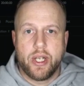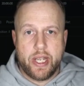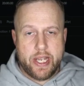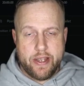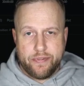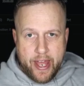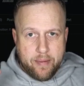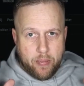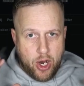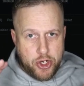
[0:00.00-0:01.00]
If that
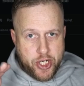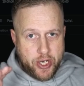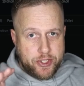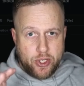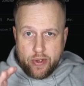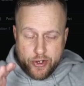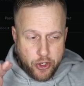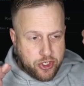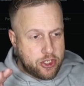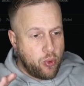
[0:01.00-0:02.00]
margin, so if you're
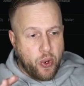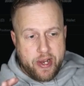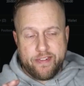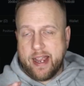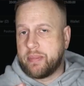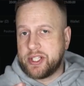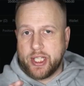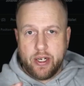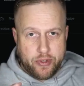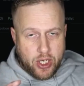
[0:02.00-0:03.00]
using 25%
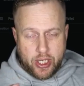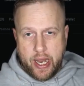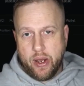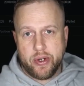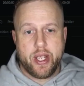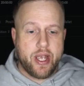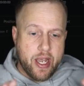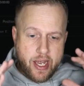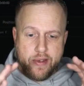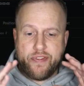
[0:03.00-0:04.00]
of your account,
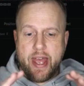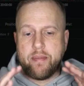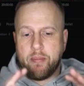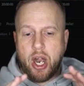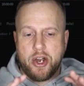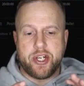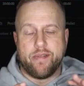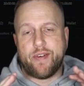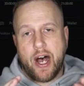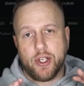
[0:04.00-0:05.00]
if that margin
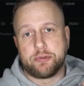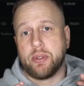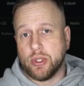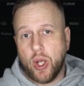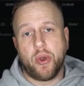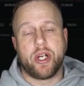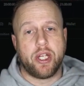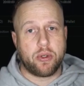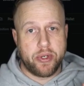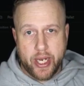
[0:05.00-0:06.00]
falls below your
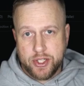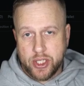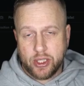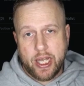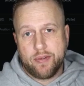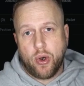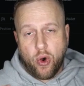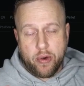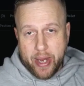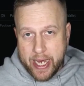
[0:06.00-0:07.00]
liquidation level
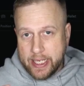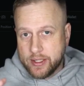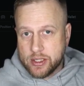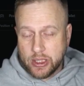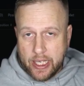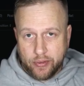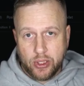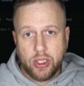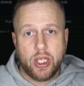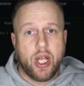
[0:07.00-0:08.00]
or maintenance
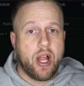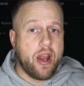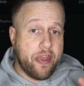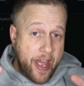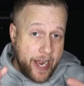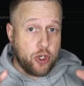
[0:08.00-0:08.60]
level, that